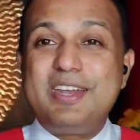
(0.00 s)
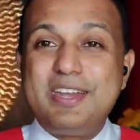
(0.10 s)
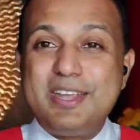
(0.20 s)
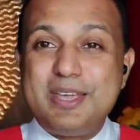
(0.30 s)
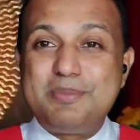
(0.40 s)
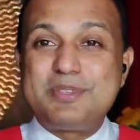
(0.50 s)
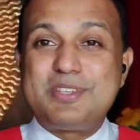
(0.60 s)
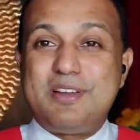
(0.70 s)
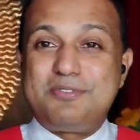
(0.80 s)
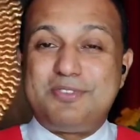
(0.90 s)
in
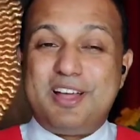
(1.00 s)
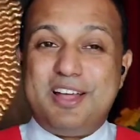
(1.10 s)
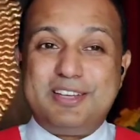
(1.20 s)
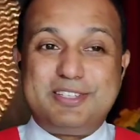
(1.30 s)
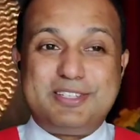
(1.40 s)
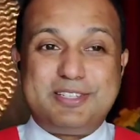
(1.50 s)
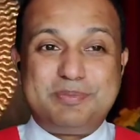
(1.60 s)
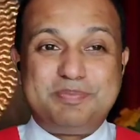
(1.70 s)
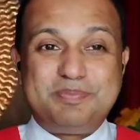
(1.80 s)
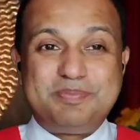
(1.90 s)
Himself and
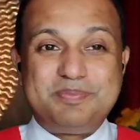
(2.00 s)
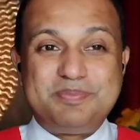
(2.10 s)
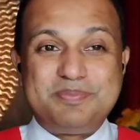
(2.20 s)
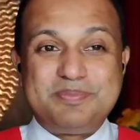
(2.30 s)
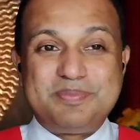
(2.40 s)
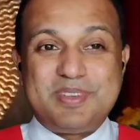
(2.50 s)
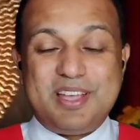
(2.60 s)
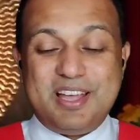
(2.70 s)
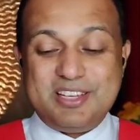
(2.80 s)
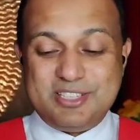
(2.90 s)
uh,
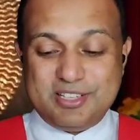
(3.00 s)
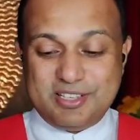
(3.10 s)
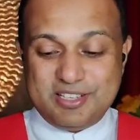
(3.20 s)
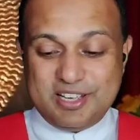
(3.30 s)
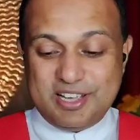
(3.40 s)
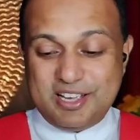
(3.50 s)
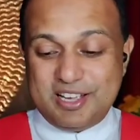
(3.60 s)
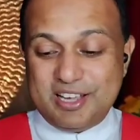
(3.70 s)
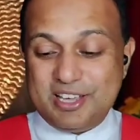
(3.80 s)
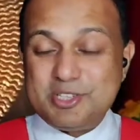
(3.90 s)
and uh,
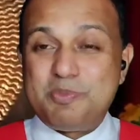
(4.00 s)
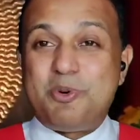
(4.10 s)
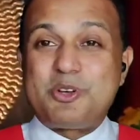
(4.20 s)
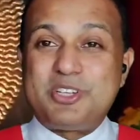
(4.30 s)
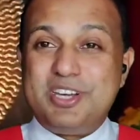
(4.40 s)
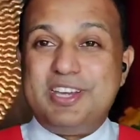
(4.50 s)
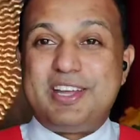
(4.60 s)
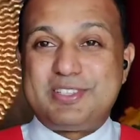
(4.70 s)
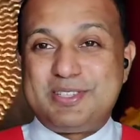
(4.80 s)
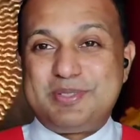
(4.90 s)
his portion
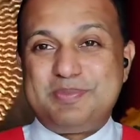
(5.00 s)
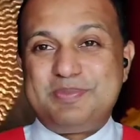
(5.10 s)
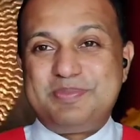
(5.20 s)
in us.